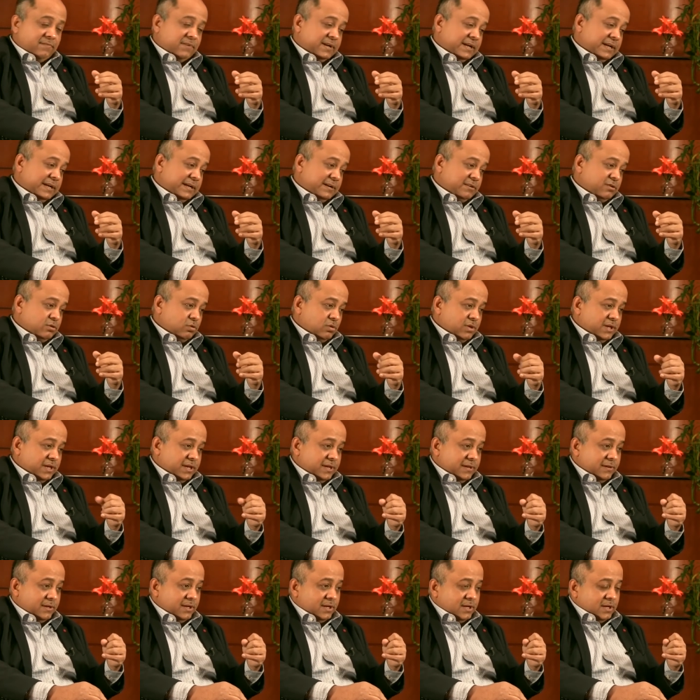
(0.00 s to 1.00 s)
where
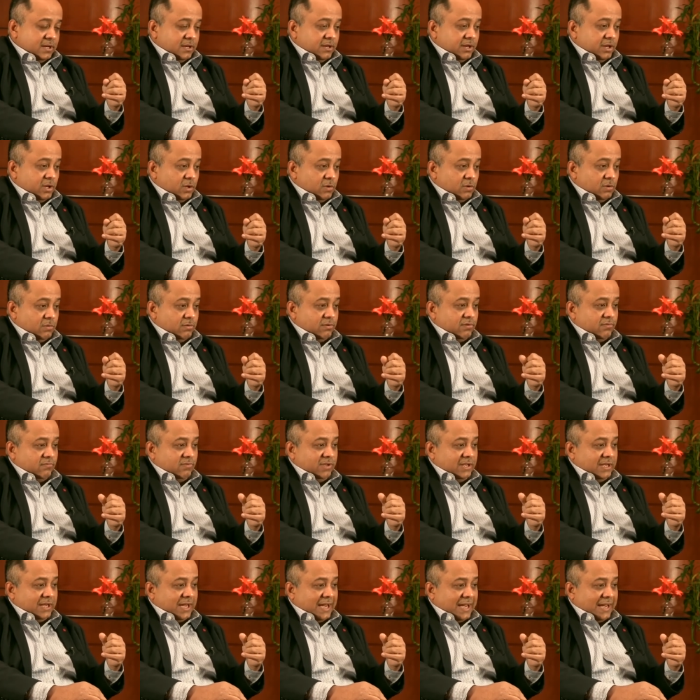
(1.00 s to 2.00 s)
today, you know,
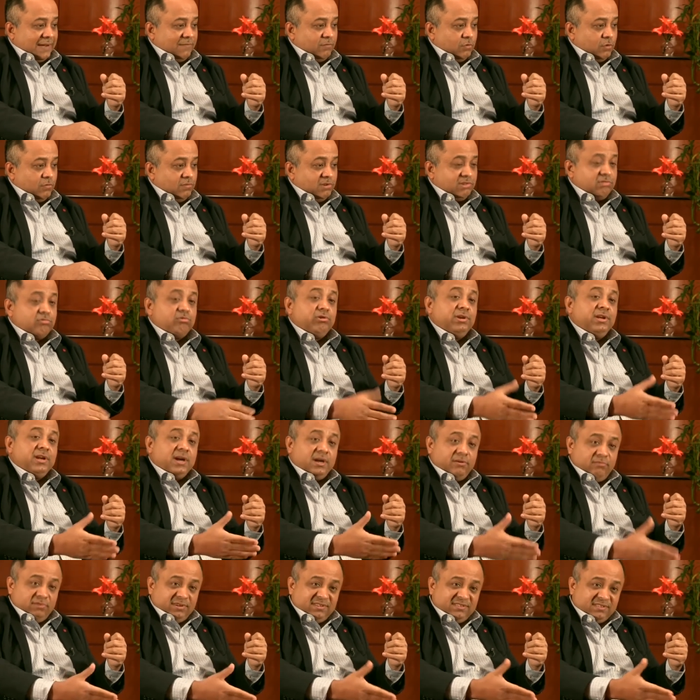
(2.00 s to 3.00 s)
we have over three
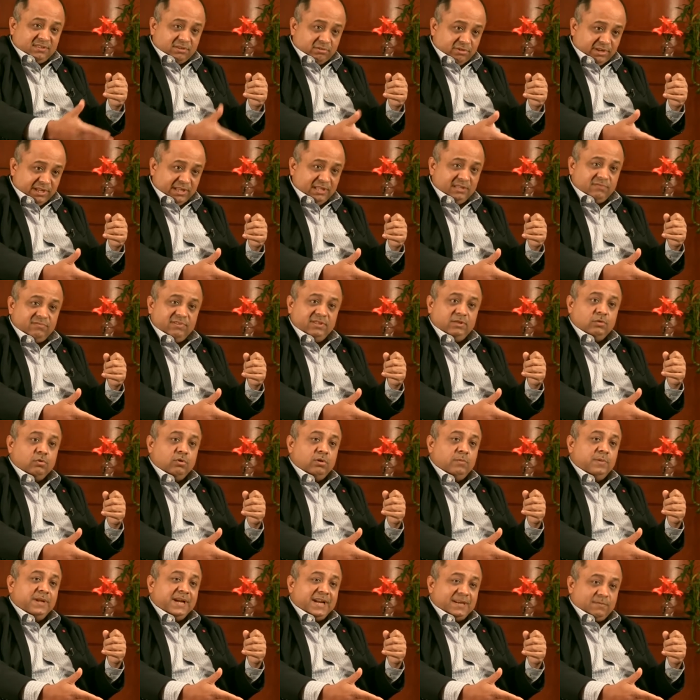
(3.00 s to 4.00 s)
hundred screens with
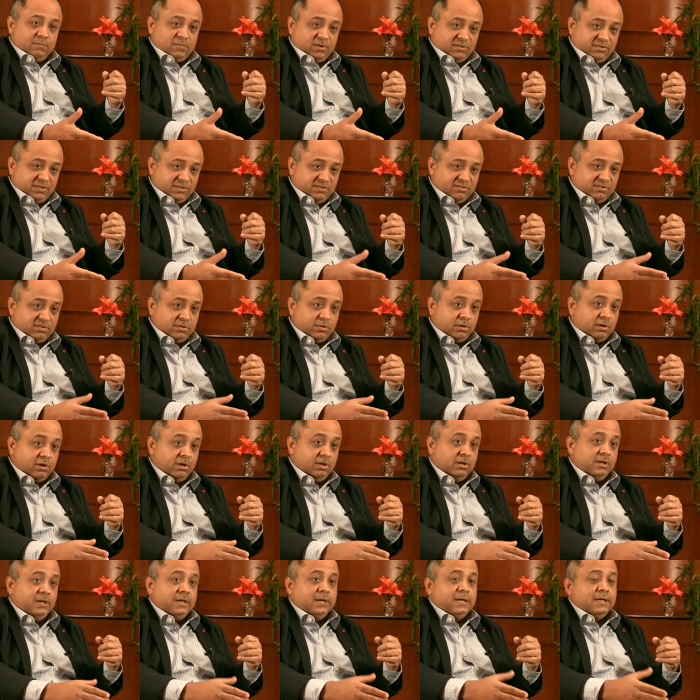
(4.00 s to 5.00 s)
Dolby Atmos
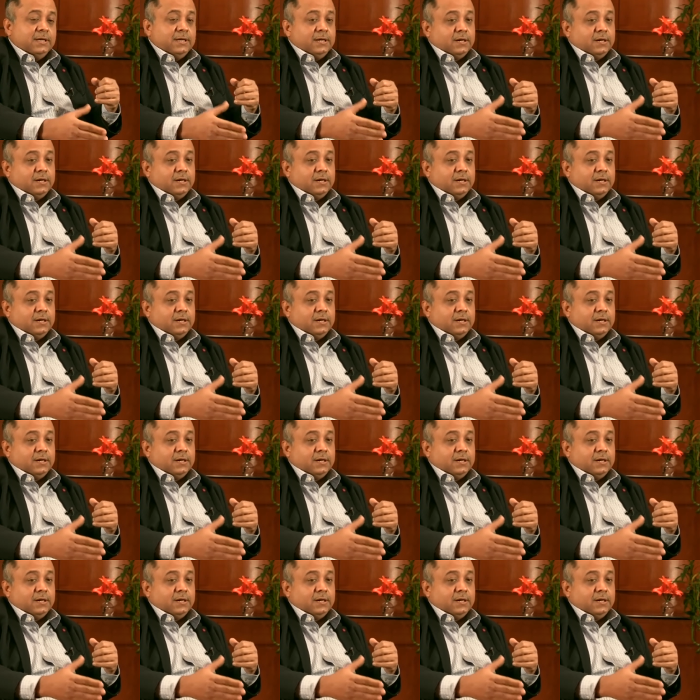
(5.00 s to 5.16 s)
installed,